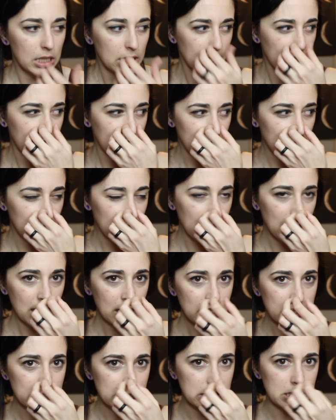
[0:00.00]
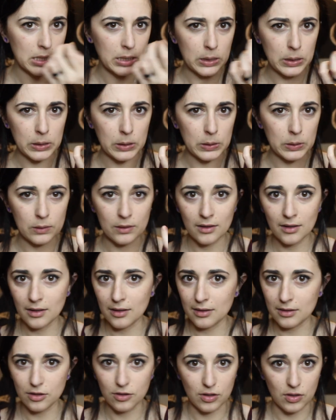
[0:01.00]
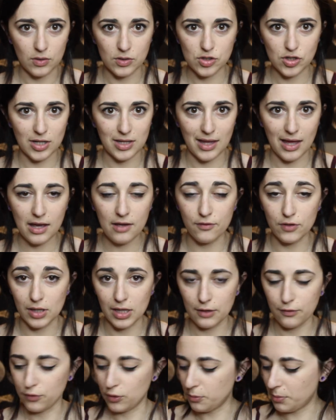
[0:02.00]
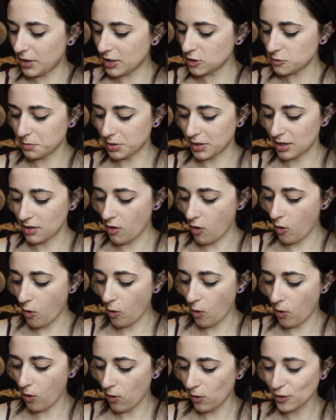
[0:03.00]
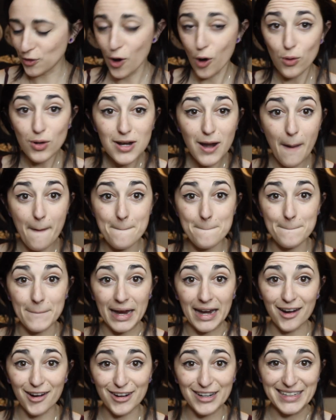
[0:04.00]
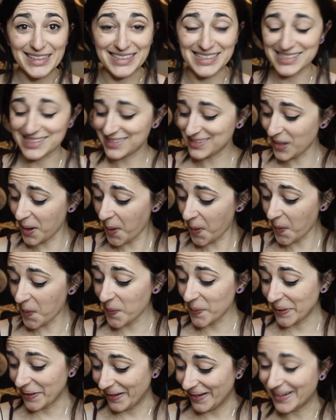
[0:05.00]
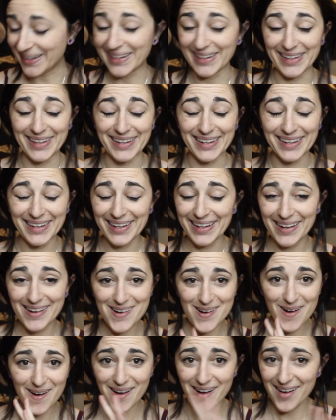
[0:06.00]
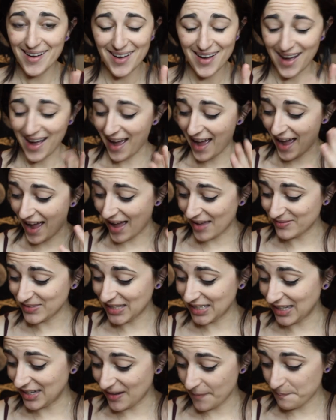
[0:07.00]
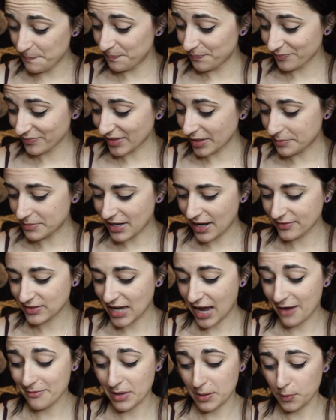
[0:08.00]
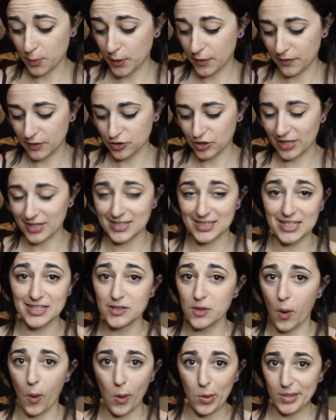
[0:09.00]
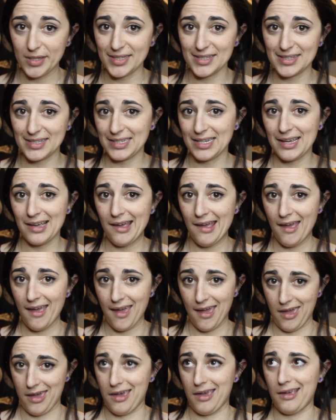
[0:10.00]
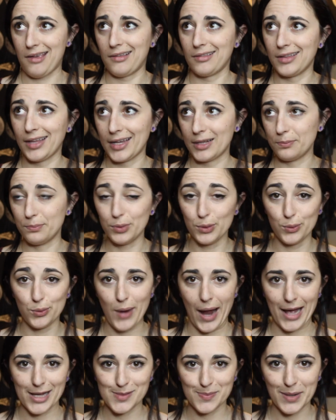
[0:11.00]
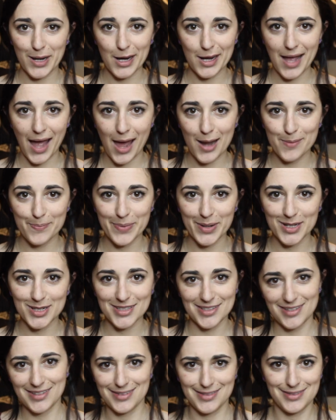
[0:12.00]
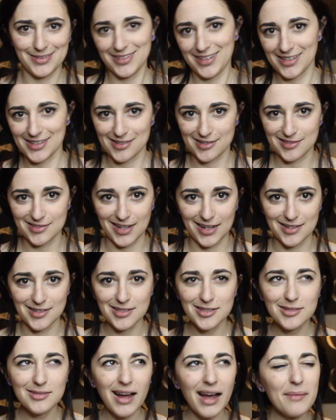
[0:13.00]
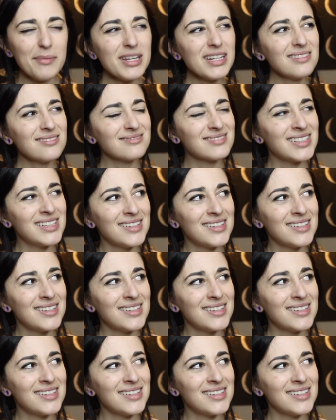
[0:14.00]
kind of thing, so you can always try that if you like fruit punch, but oh, coconut berry, so good. I mean, I'm gonna have to have my boyfriend try this. He's always a like blue raspberry kind of person and doesn't tend to, I mean,